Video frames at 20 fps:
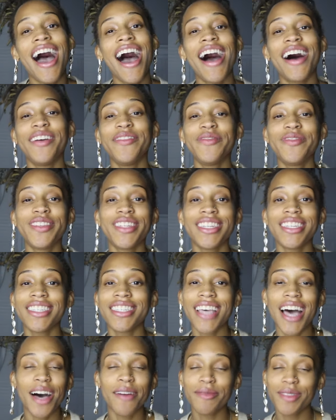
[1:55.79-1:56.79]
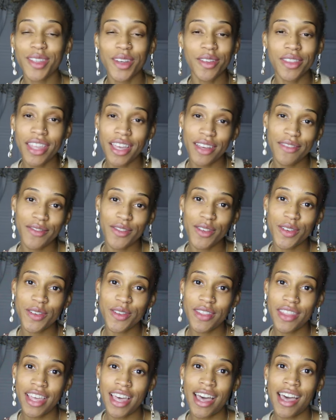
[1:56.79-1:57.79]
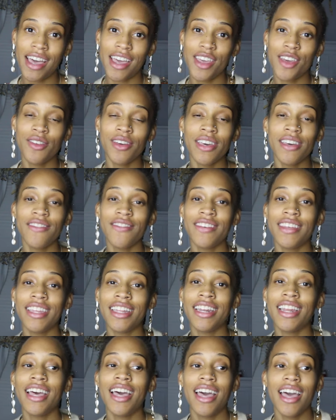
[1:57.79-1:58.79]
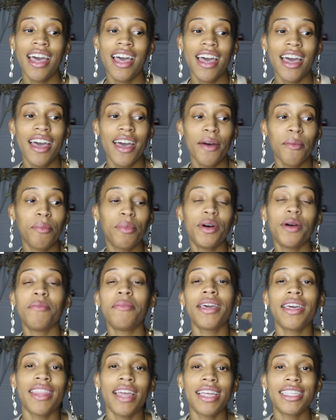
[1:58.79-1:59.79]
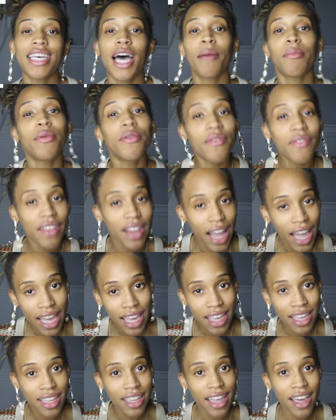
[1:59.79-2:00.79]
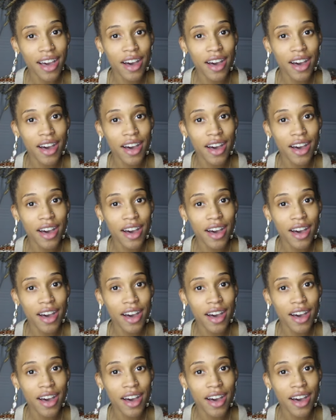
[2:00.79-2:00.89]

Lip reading: I'm so thankful that you even put me in that type of light.